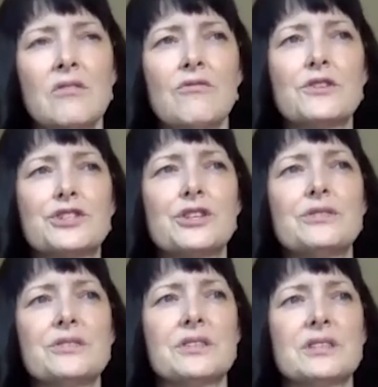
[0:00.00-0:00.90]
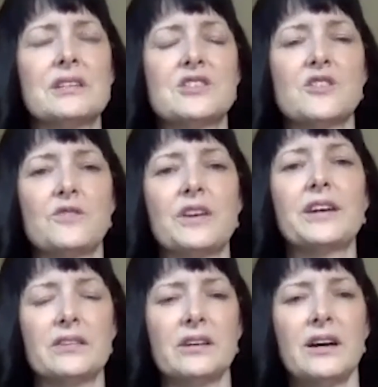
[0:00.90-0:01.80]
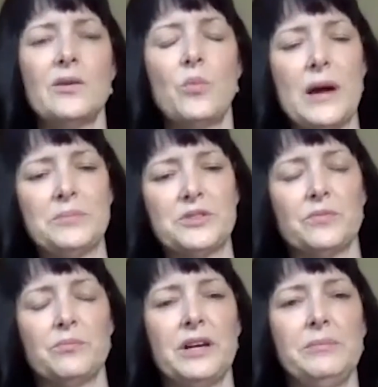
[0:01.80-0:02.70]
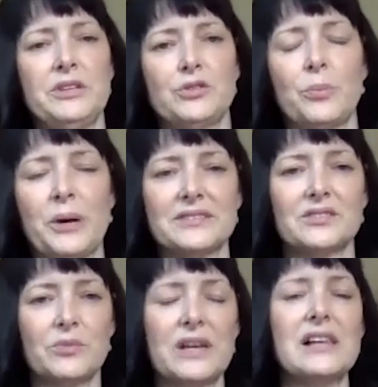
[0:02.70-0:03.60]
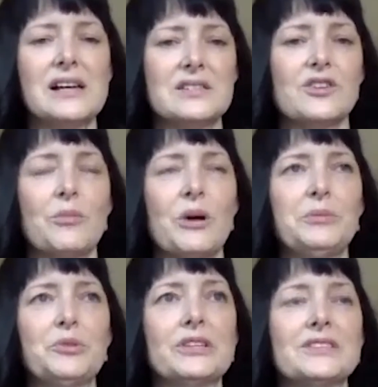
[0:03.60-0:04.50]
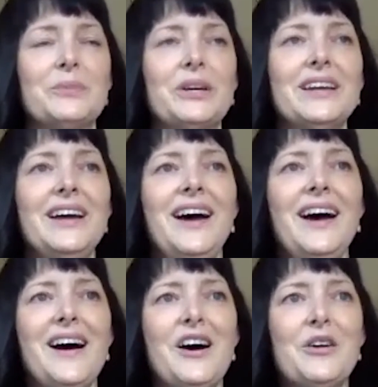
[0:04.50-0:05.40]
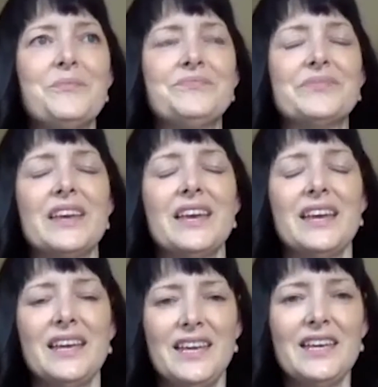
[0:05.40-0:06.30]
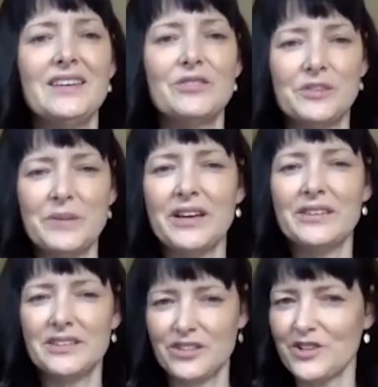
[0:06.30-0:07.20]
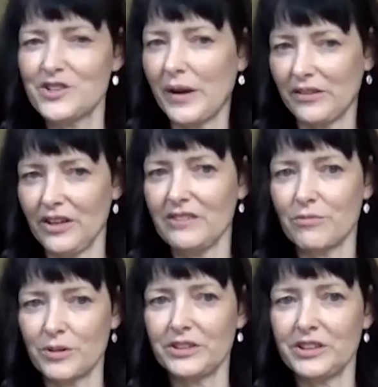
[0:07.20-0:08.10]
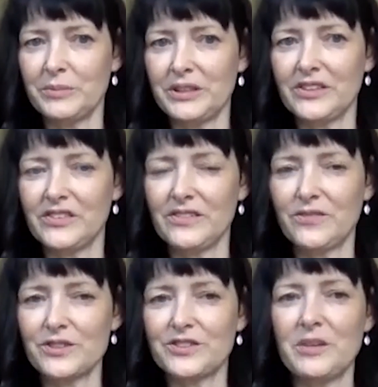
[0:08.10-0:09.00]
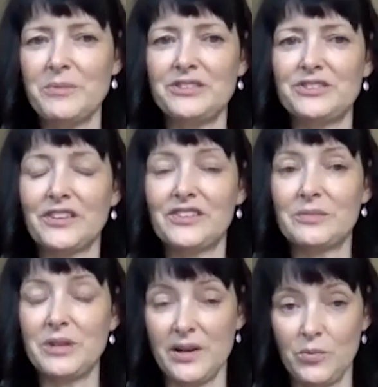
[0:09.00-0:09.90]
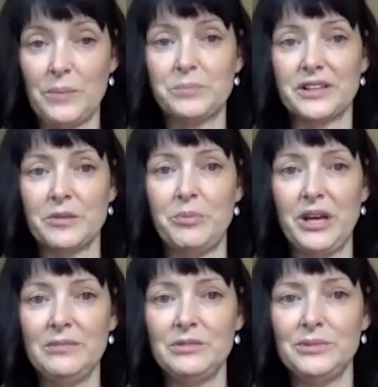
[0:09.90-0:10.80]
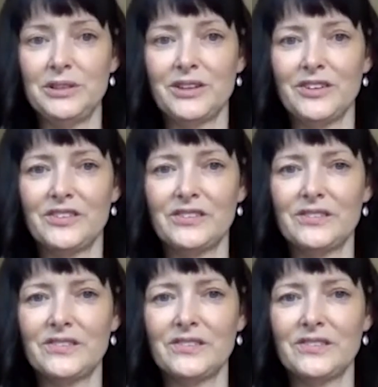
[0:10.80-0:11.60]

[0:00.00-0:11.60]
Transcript: For sure, there's a sense of like, I wept, my mentor passed away last year, Bobby Brooks, but he was the man that changed my life really, because the first time he adjusted me, I wept like a baby because